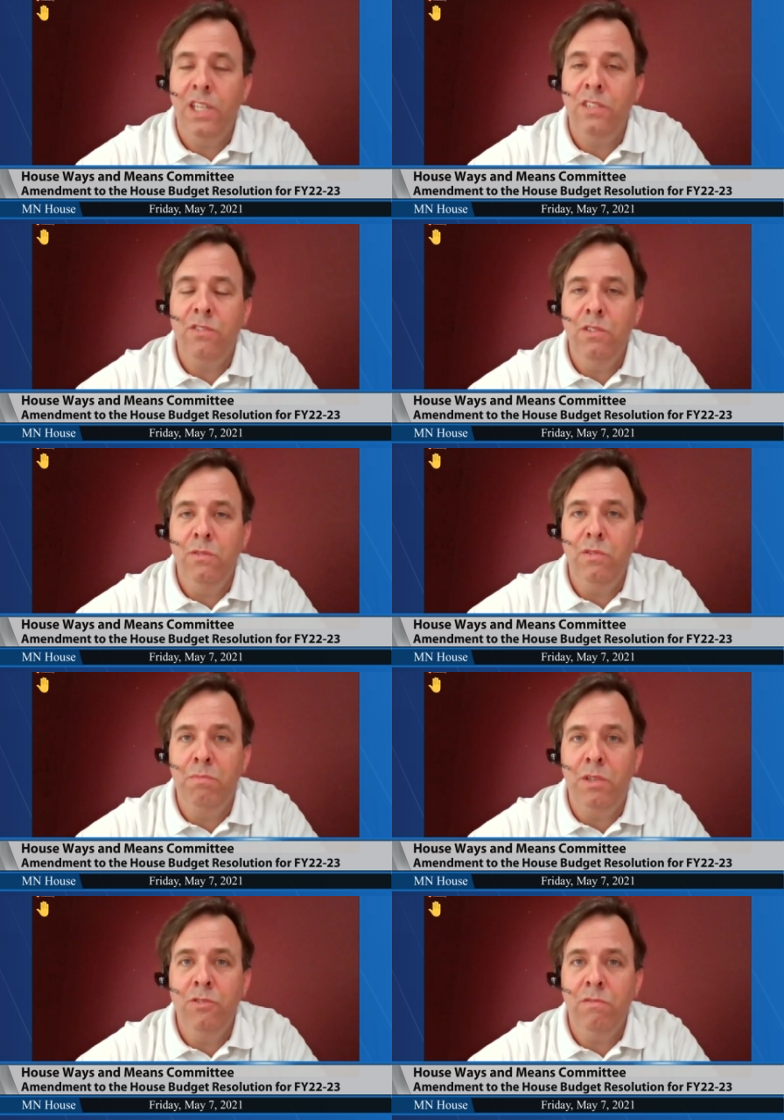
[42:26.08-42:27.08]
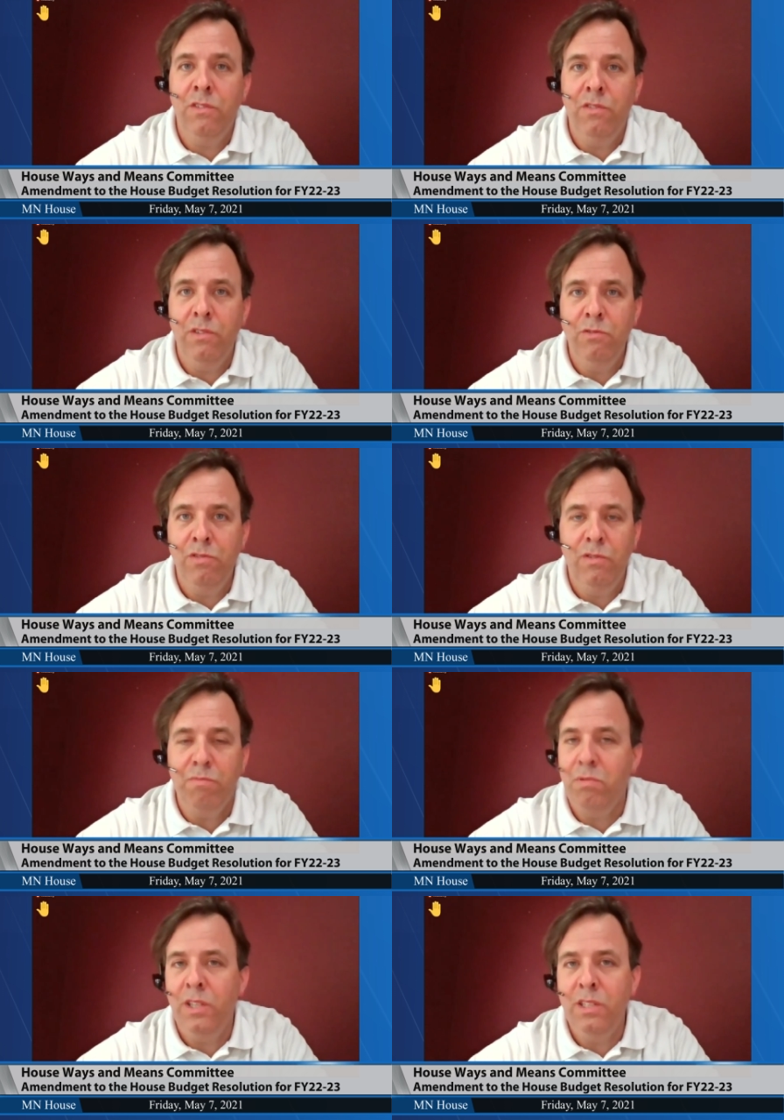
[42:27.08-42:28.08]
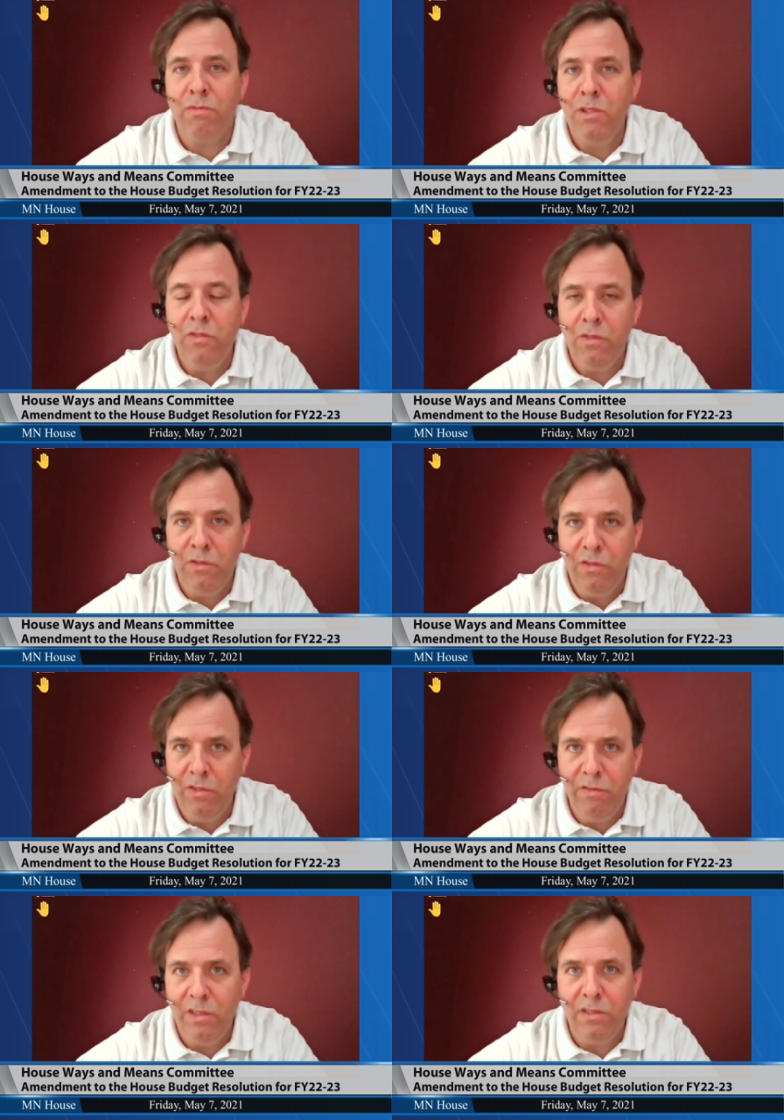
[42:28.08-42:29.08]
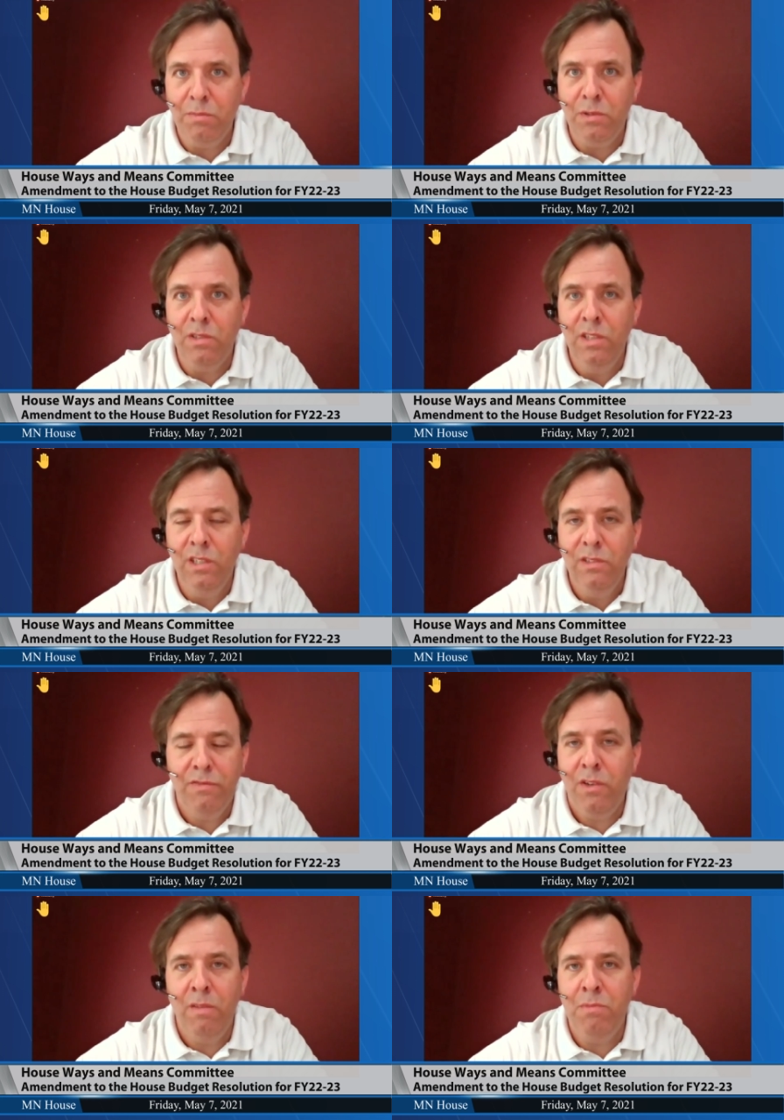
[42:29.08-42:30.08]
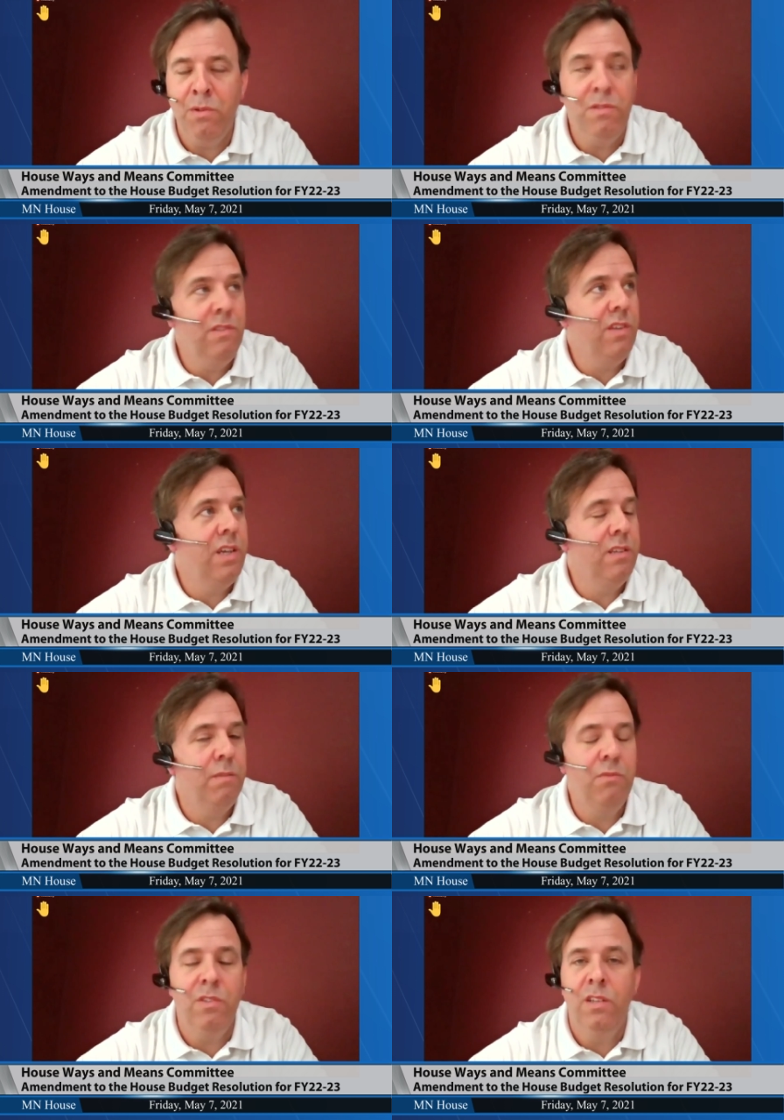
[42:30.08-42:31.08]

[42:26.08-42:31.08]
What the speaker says: chance to use the budget resolution. There's plenty of resources available to fund both these items.